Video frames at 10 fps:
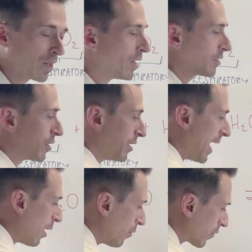So
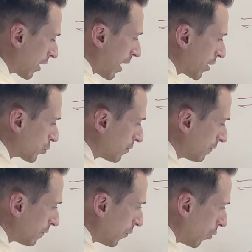now we've got
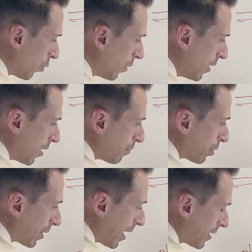104
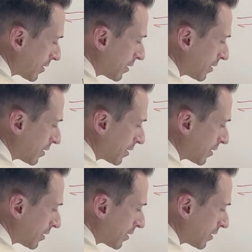plus